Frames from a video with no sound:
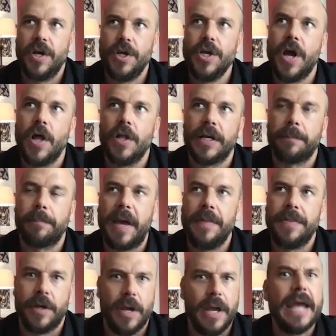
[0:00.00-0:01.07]
you know, like,
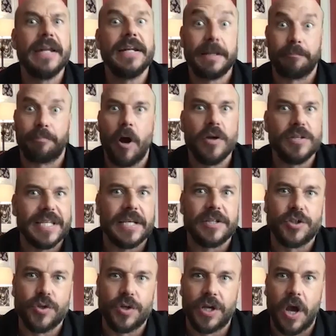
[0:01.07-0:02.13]
and the editing
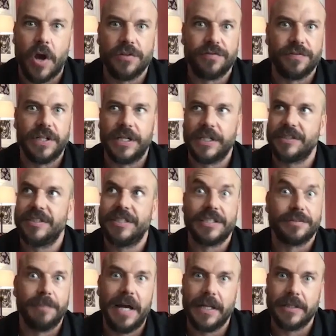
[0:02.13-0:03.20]
process sort of goes for like
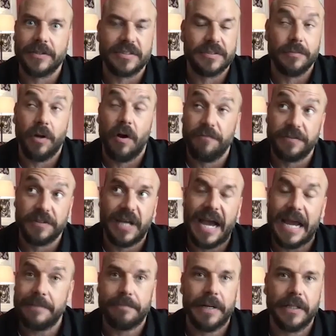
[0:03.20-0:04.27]
6 months, often to
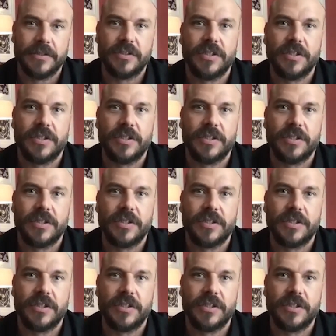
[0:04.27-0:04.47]
8 months.